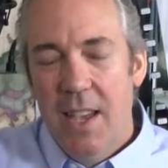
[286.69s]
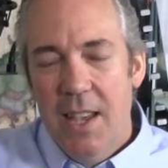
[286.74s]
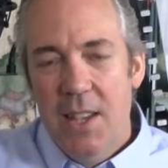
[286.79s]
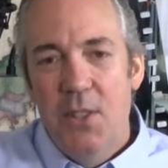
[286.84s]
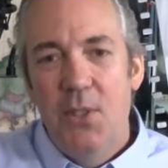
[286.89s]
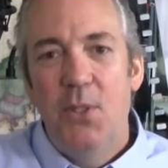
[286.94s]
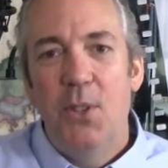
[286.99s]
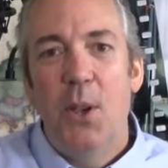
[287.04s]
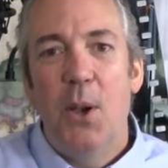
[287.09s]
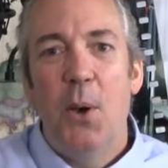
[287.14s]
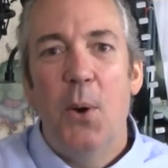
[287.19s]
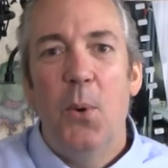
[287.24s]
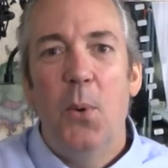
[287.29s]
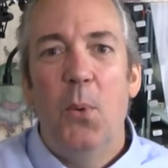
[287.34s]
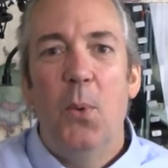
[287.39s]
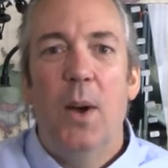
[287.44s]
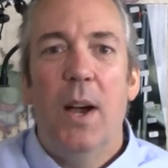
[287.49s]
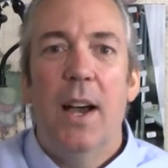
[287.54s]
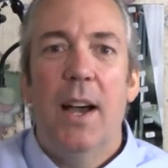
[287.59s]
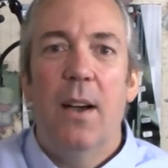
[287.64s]

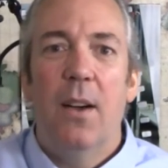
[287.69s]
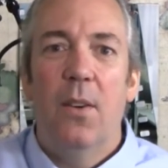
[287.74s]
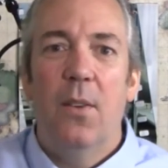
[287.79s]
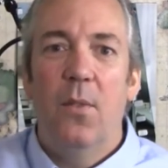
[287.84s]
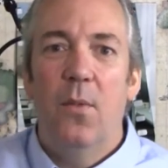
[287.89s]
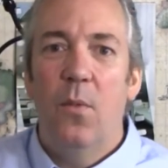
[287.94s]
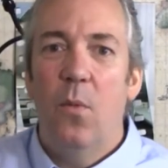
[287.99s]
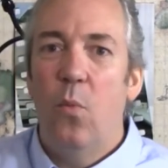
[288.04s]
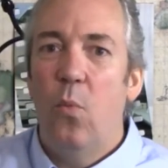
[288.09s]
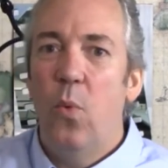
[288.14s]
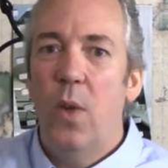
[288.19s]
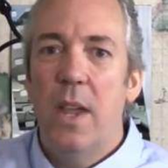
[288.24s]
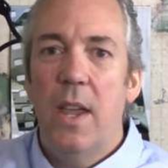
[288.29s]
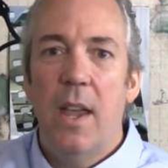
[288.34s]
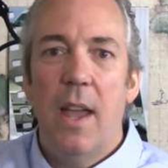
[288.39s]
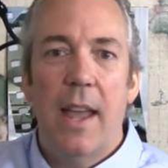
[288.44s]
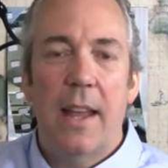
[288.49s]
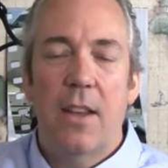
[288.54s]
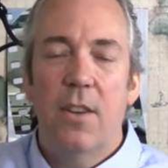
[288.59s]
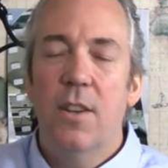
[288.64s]
So
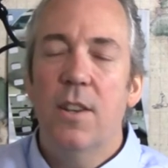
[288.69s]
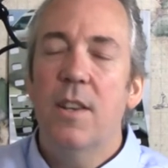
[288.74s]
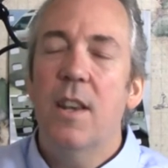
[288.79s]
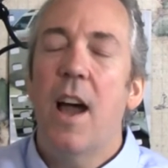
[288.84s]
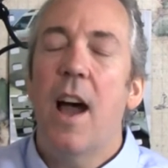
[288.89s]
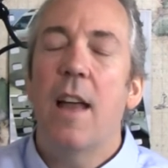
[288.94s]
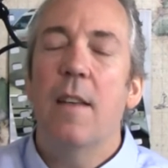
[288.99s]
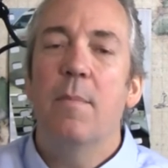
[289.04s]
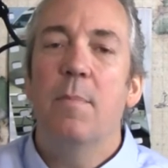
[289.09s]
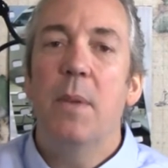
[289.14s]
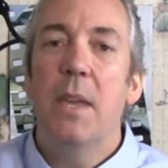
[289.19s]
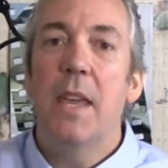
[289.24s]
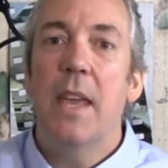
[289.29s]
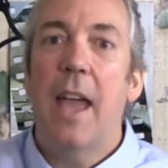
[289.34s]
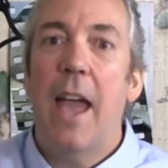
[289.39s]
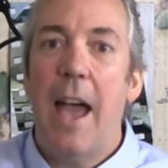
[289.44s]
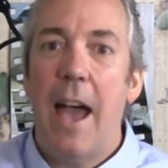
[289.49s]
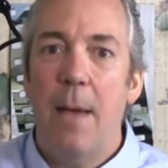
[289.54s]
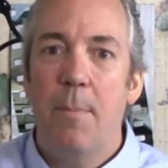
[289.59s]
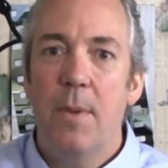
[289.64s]
we could not be
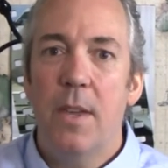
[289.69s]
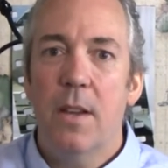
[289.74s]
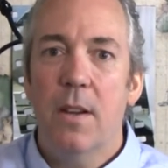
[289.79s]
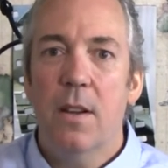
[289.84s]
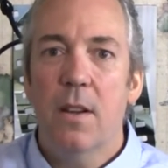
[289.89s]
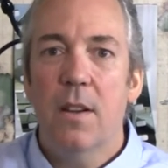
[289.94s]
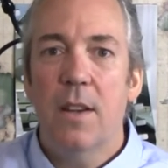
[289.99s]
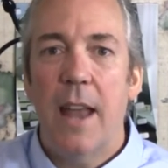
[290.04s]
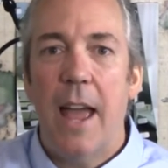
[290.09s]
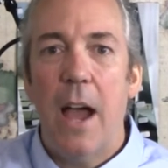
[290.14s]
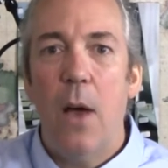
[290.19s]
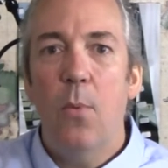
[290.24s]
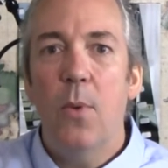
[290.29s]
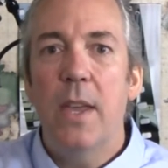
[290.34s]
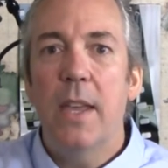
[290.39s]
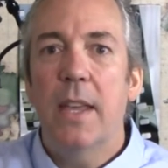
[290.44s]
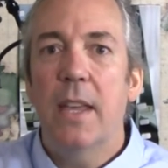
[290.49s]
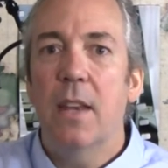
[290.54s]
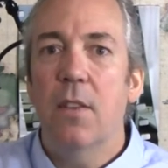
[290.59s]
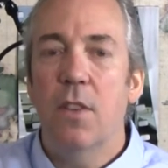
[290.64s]
happier. Now
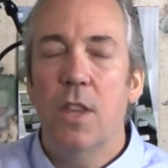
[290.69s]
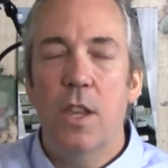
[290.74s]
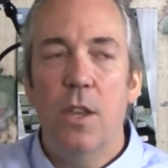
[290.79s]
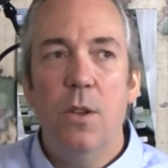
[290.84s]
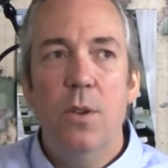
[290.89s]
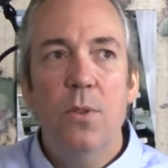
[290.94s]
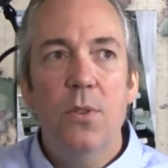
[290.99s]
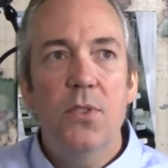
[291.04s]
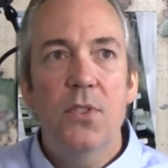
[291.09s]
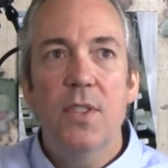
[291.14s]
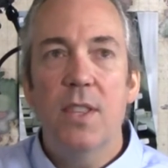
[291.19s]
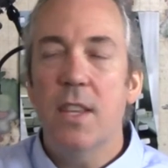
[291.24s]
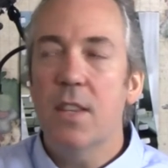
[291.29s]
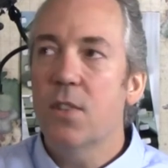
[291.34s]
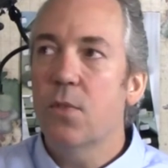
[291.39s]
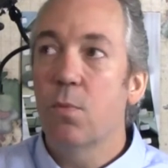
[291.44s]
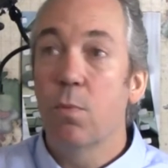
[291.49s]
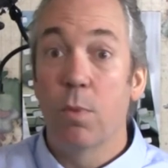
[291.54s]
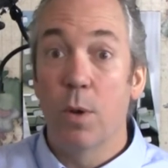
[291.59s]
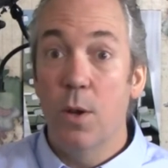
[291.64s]
we can use
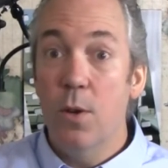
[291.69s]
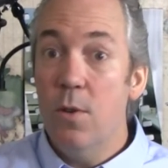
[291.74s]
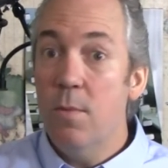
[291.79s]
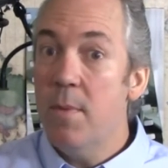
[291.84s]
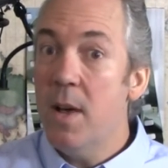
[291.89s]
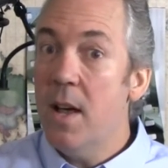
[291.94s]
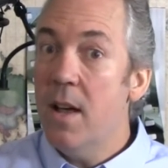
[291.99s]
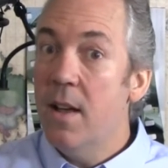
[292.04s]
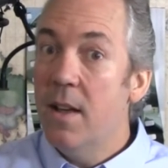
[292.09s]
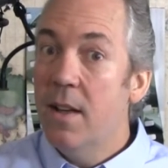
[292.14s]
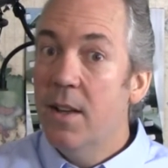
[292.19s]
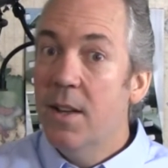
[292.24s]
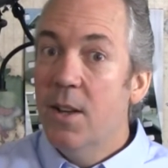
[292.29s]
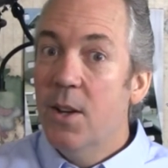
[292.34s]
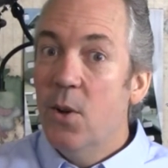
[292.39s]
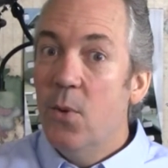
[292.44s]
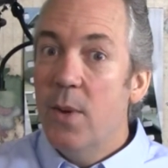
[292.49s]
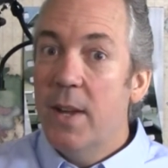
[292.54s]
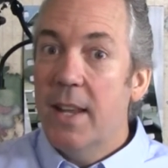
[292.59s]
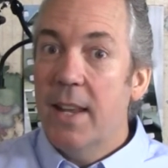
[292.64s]
this room.
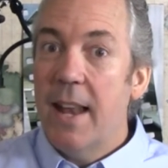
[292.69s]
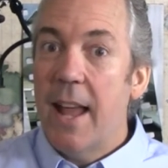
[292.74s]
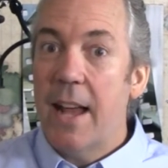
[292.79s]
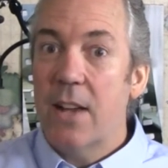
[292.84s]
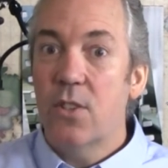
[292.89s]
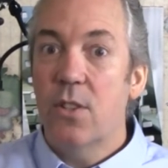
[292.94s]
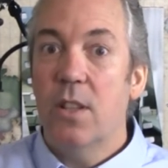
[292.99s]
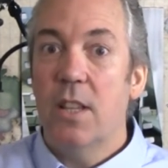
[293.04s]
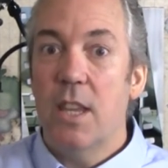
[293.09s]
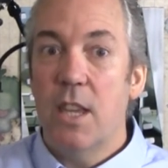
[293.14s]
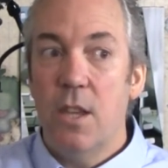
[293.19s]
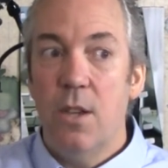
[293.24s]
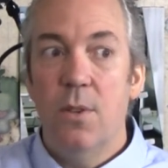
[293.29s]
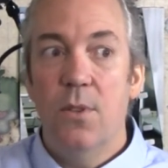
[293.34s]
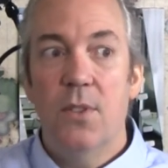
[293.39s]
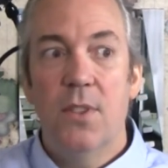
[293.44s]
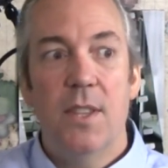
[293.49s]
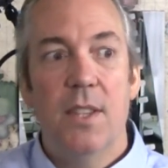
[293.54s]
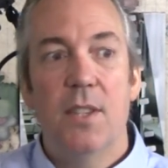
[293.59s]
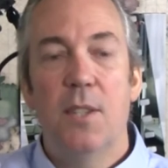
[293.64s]
We can actually
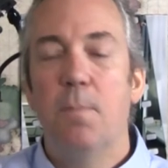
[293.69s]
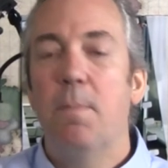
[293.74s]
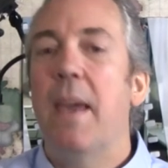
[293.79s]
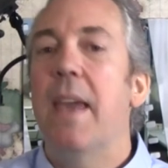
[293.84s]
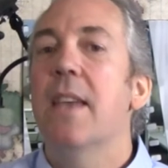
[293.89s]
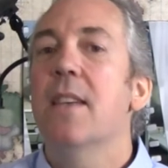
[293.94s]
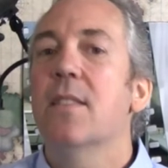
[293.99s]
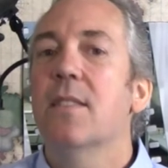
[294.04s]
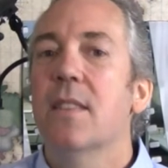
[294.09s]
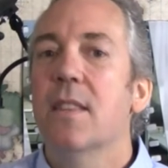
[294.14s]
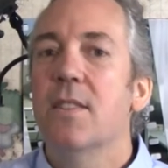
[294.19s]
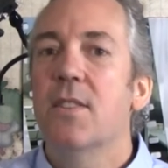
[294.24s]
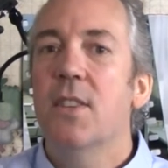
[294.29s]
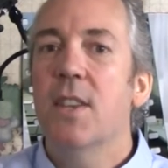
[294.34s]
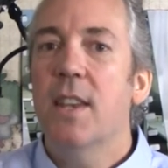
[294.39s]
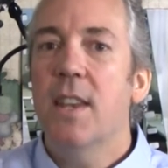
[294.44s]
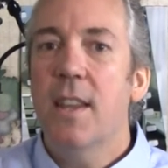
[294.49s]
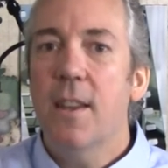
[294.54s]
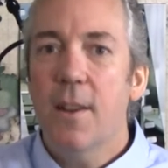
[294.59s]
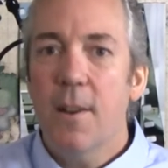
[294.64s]
use the space that's
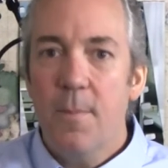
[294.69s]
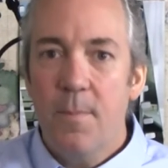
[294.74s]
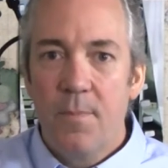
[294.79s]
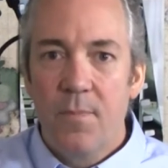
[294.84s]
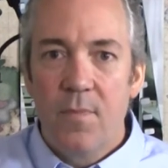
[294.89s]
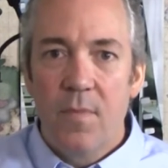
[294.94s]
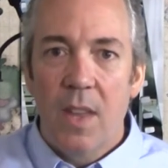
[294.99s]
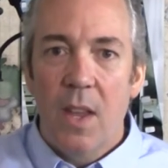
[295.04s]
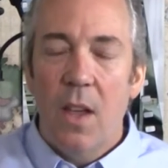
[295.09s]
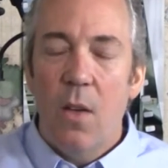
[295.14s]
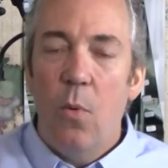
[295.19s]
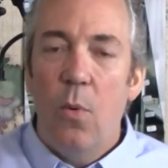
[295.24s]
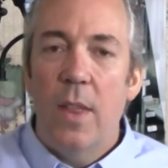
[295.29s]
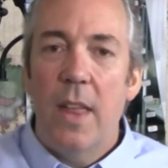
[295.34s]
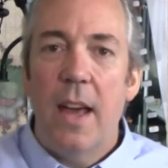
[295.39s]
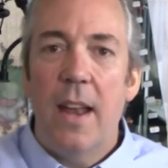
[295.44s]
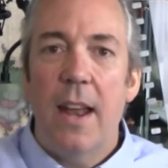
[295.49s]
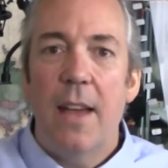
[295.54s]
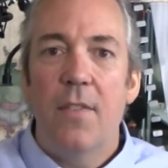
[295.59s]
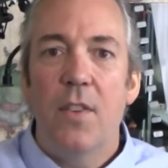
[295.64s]
in here
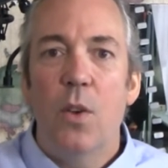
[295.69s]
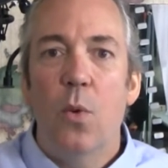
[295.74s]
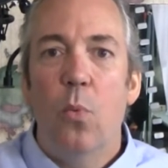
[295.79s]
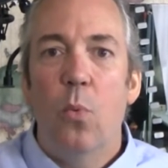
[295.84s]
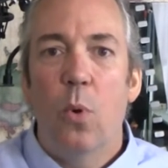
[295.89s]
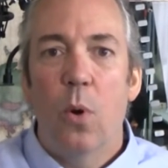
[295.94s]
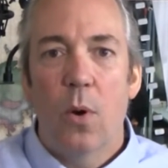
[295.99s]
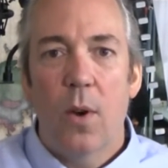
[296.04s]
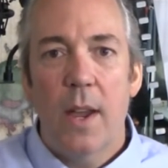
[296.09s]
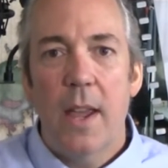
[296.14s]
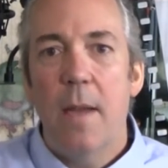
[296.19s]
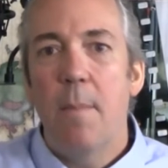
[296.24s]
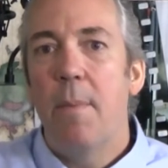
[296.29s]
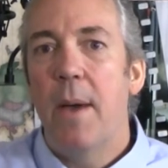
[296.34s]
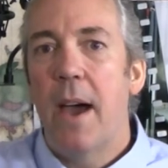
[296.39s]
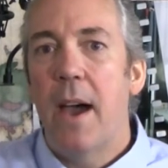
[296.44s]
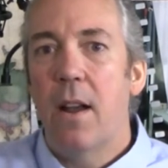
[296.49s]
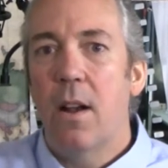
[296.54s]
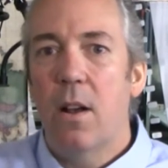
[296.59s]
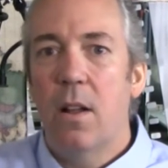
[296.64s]
without having to worry
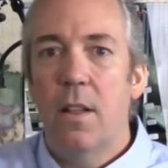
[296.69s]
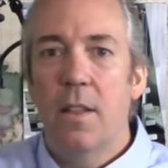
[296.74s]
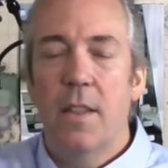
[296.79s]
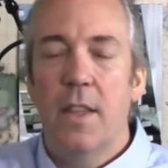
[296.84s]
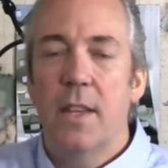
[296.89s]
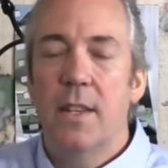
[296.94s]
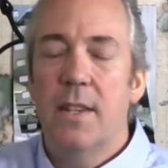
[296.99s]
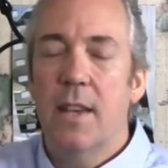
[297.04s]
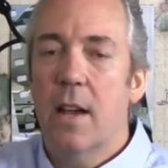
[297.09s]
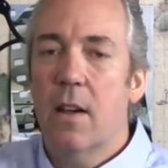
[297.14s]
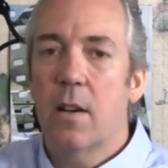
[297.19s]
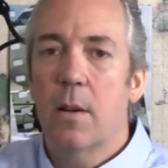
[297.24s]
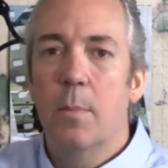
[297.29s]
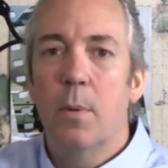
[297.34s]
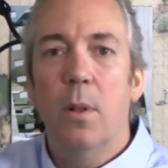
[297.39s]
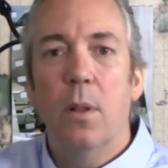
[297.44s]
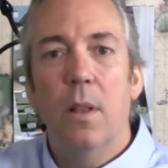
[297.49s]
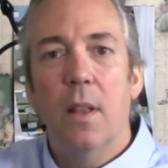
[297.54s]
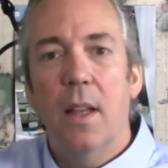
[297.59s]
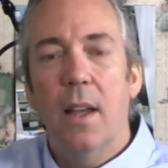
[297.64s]
about all of the
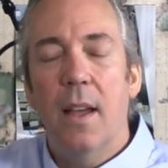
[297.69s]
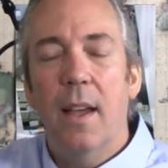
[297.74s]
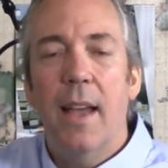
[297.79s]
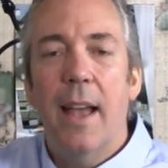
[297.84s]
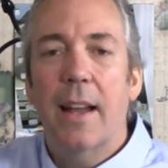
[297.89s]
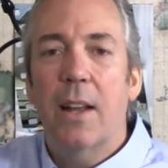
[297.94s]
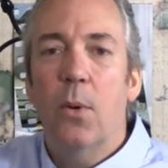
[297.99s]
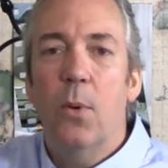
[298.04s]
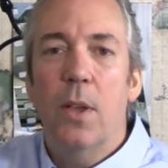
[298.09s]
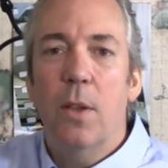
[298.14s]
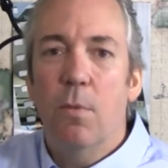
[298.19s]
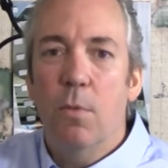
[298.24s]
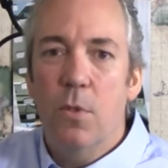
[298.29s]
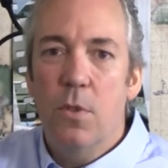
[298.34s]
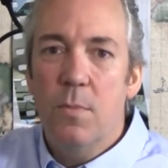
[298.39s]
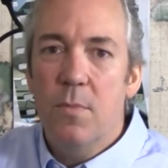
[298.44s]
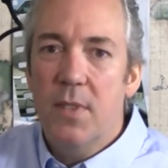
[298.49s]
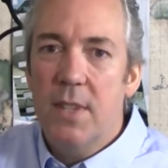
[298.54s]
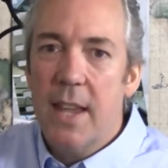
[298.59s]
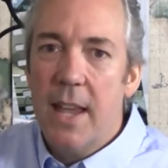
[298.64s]
terrible echoey
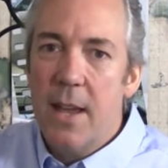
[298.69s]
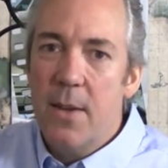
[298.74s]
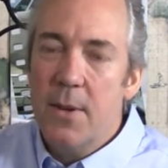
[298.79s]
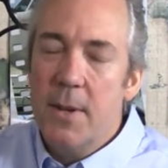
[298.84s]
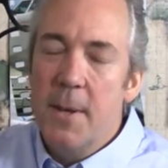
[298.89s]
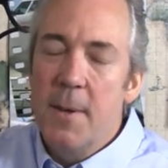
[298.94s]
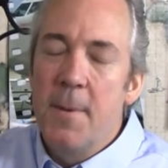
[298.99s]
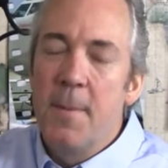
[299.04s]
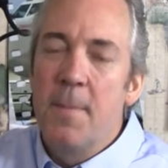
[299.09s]
room sound.